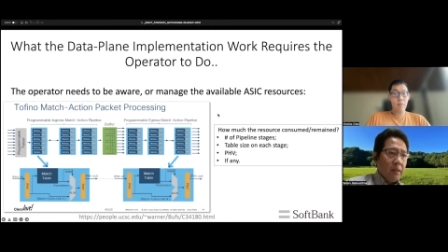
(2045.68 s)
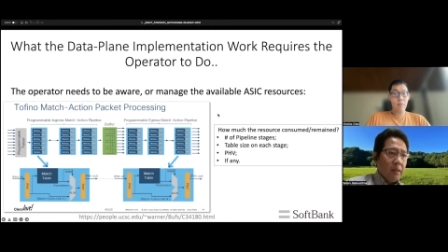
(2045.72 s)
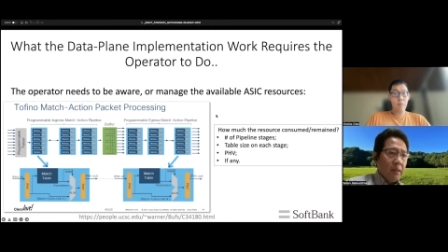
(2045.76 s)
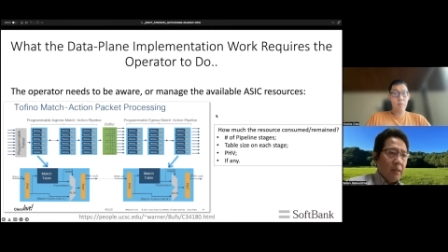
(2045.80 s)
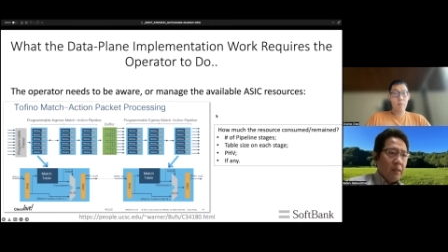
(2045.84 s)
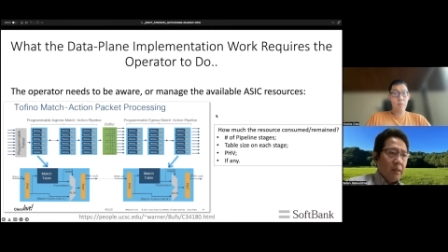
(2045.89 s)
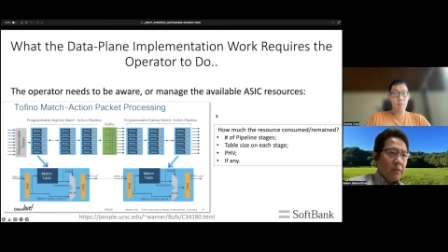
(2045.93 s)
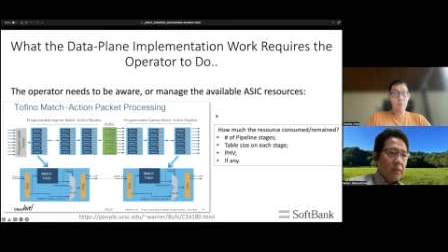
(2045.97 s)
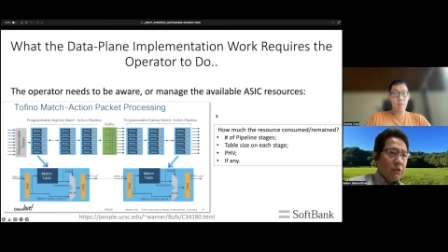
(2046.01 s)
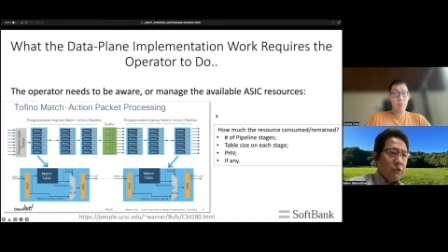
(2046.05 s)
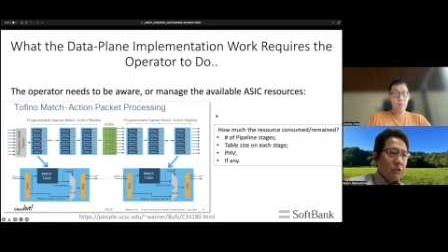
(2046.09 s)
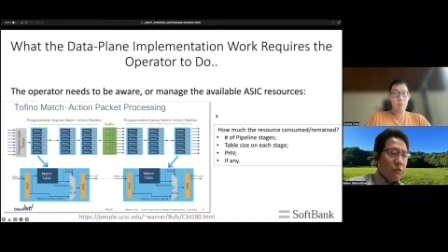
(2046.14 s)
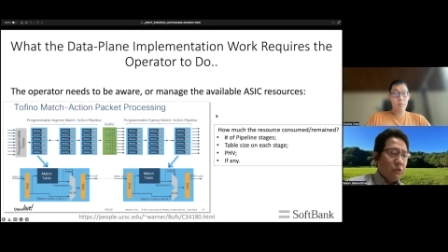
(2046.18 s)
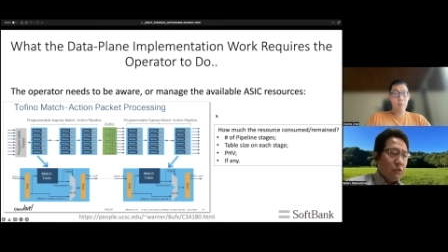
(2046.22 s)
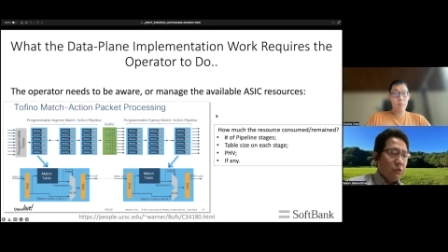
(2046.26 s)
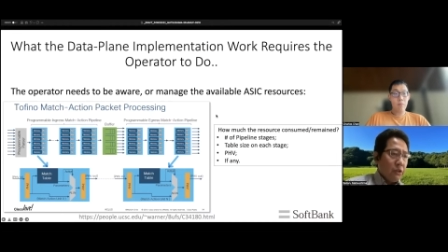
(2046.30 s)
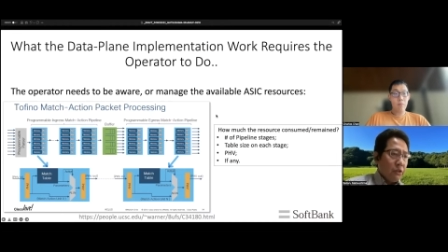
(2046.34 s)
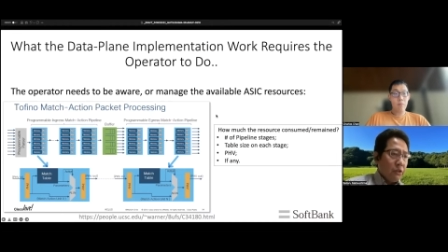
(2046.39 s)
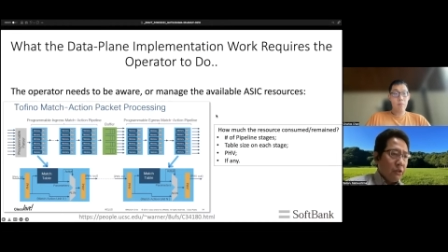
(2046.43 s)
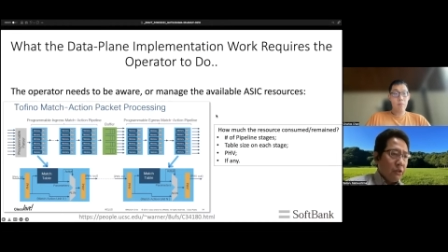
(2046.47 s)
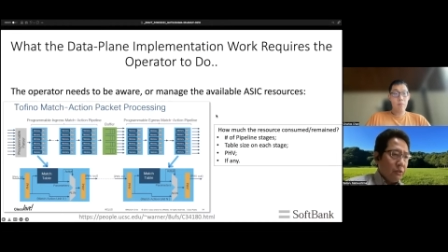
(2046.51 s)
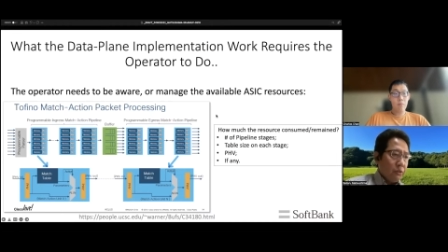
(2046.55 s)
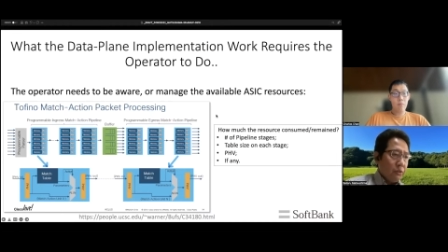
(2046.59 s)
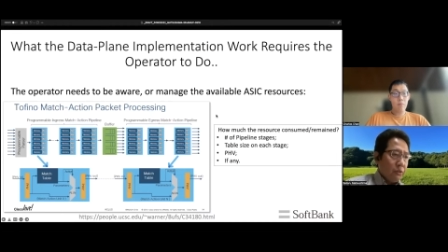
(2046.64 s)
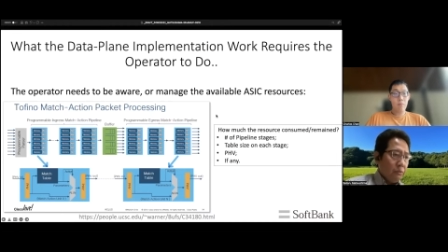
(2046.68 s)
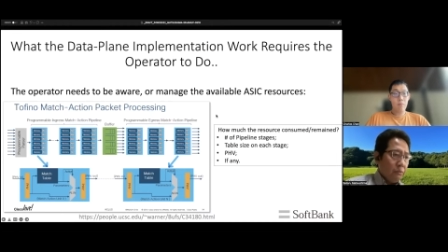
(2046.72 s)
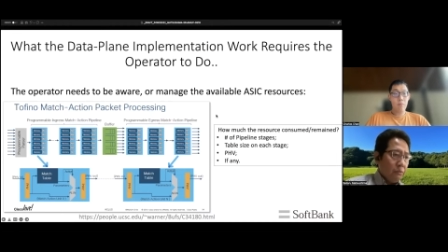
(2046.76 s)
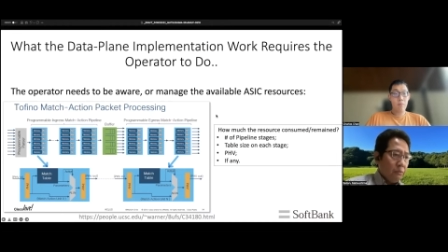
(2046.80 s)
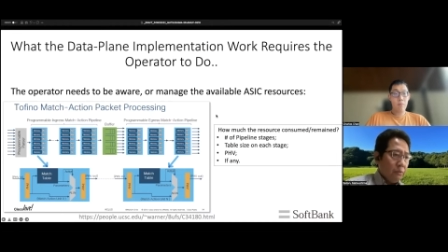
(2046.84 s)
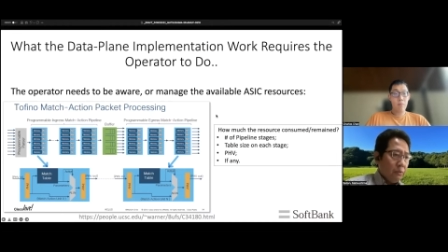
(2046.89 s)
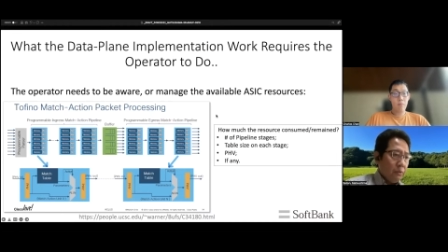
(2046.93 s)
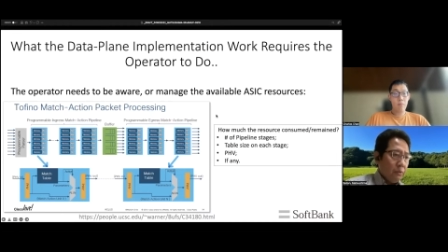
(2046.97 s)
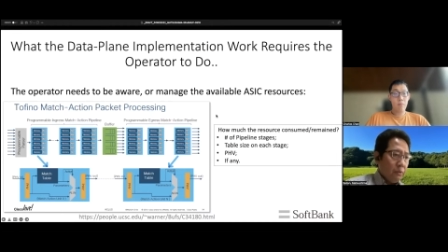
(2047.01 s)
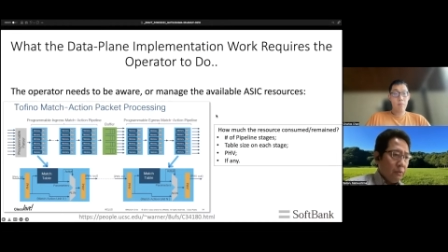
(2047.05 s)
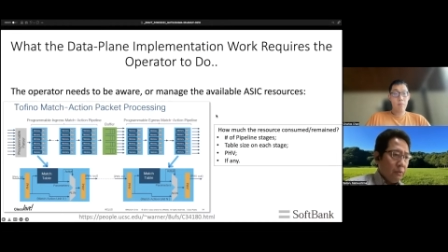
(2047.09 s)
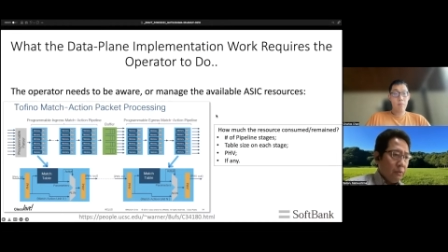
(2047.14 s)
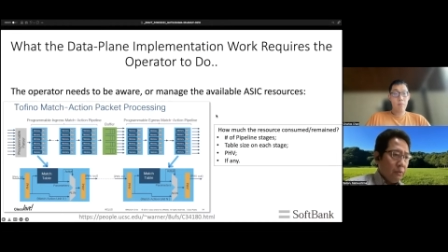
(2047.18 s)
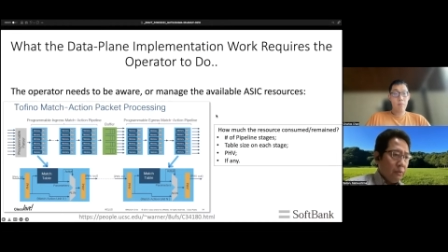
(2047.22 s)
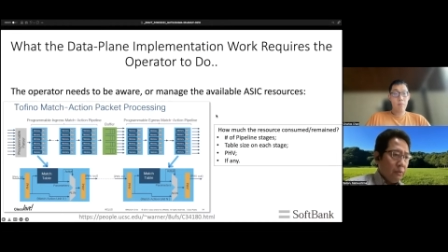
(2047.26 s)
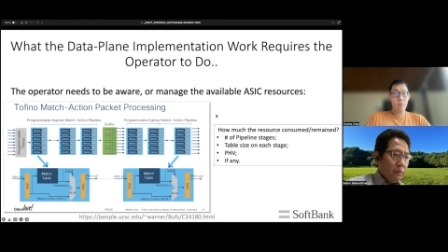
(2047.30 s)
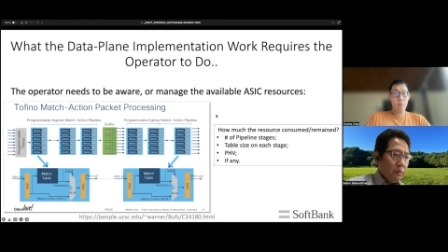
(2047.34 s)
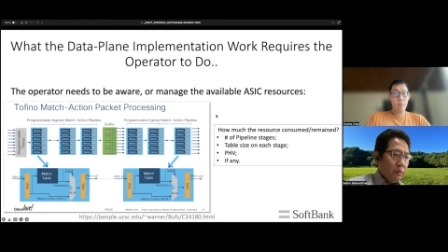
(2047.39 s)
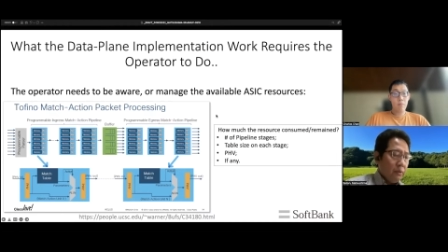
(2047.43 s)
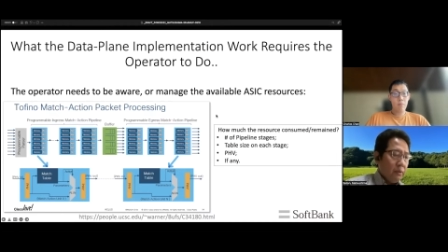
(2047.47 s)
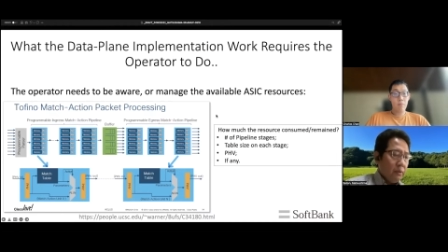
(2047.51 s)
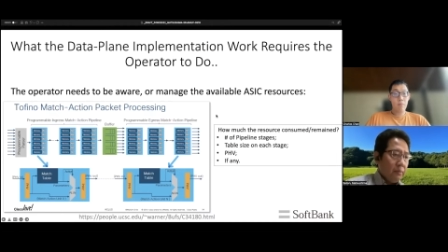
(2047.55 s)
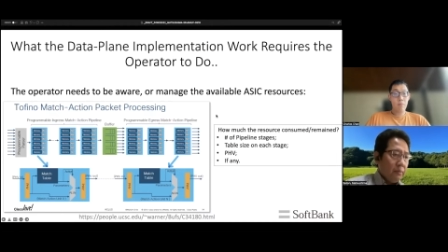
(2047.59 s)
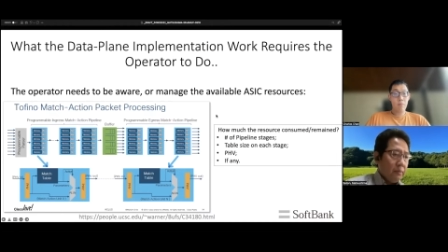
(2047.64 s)
situation for
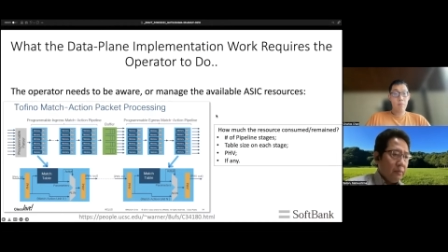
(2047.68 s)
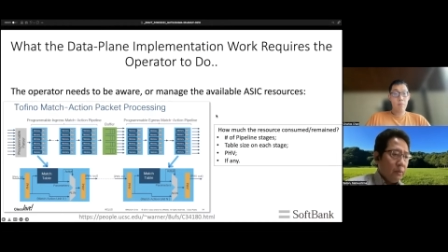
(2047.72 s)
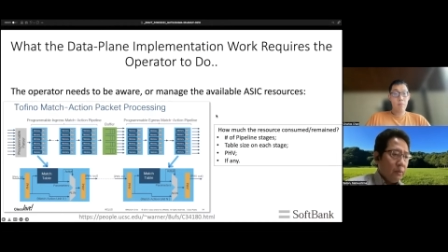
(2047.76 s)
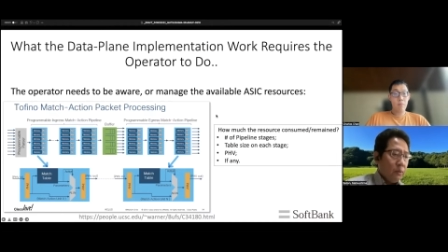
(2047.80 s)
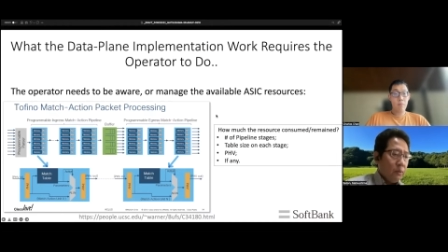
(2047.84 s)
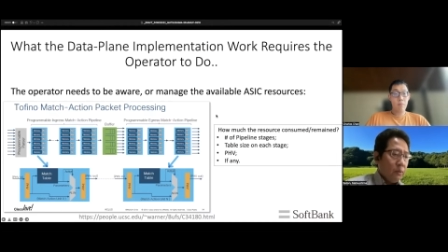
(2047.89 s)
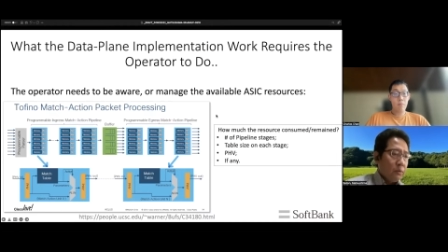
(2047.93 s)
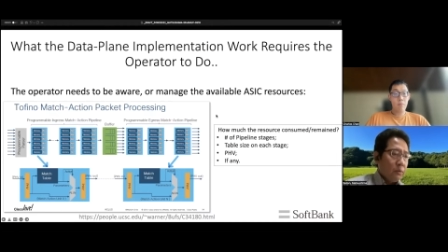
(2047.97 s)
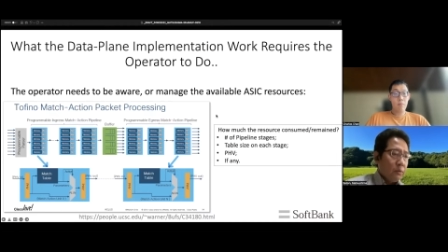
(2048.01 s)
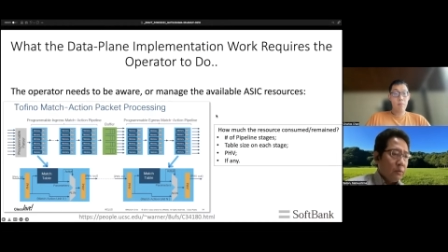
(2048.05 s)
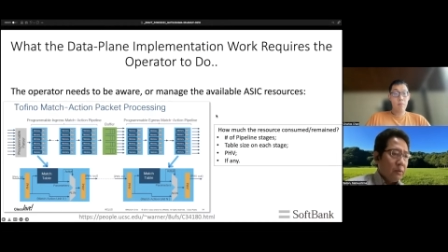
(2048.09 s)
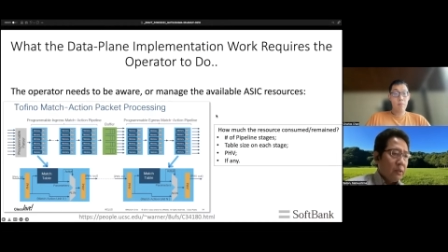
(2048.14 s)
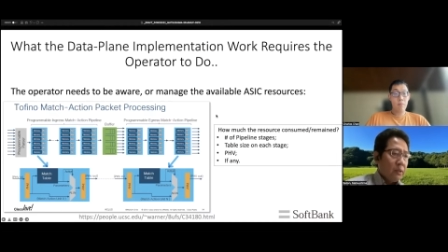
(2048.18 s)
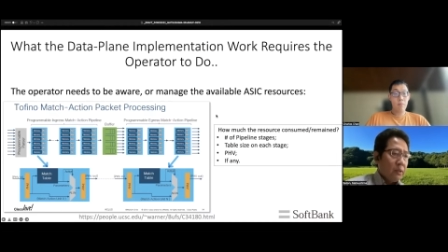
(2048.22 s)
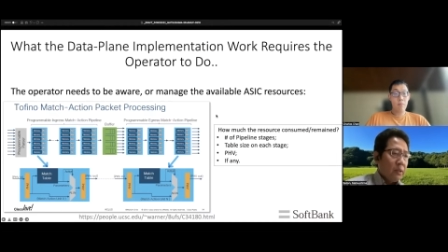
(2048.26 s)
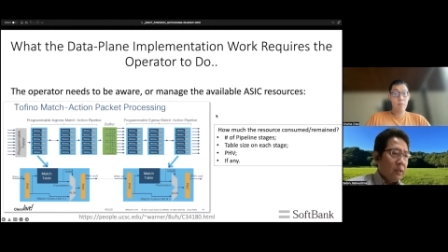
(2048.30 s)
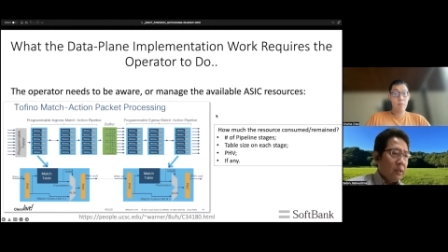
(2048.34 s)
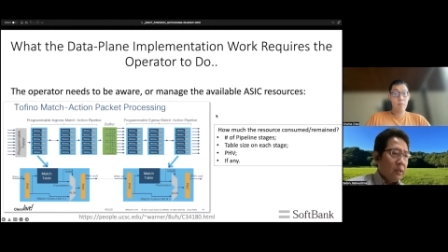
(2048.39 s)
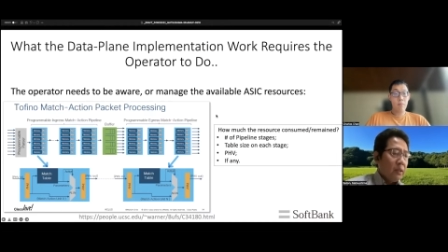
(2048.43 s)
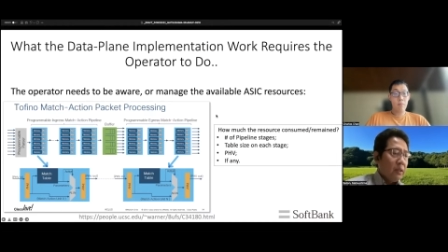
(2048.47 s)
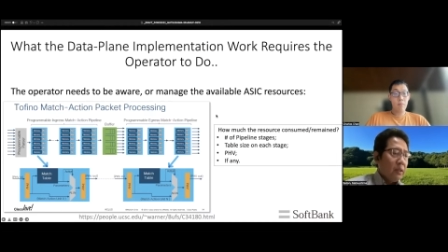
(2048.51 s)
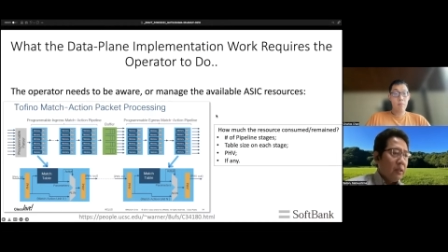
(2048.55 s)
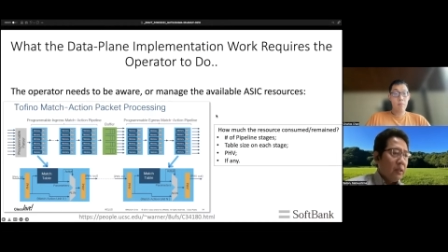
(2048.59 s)
all of the